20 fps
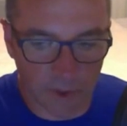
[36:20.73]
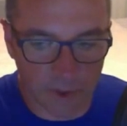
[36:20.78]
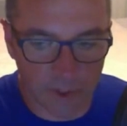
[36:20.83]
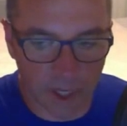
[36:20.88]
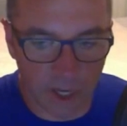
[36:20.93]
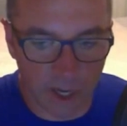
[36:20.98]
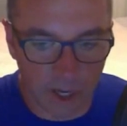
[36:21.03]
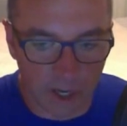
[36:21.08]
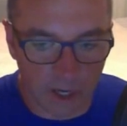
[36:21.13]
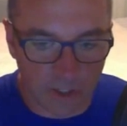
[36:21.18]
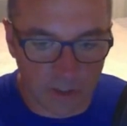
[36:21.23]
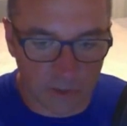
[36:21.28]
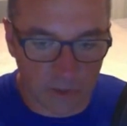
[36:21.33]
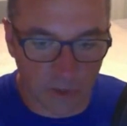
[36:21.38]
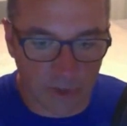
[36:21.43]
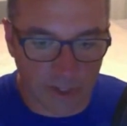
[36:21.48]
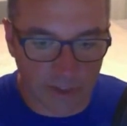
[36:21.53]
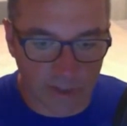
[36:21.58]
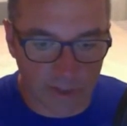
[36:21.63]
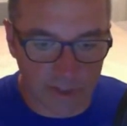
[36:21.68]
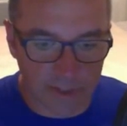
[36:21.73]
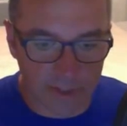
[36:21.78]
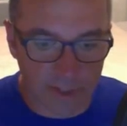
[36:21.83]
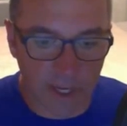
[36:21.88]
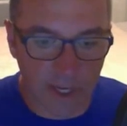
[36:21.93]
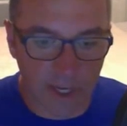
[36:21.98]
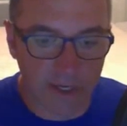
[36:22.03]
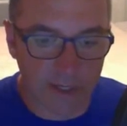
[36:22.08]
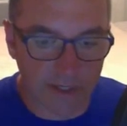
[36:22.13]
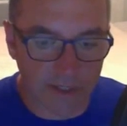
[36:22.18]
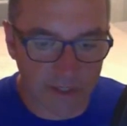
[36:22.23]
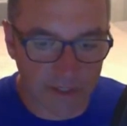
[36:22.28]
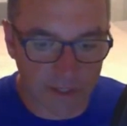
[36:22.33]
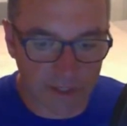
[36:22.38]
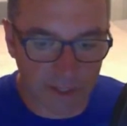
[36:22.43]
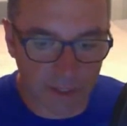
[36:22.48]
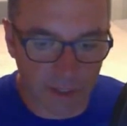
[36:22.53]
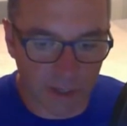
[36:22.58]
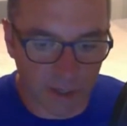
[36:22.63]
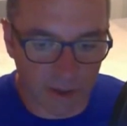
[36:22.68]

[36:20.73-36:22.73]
So as a tenant of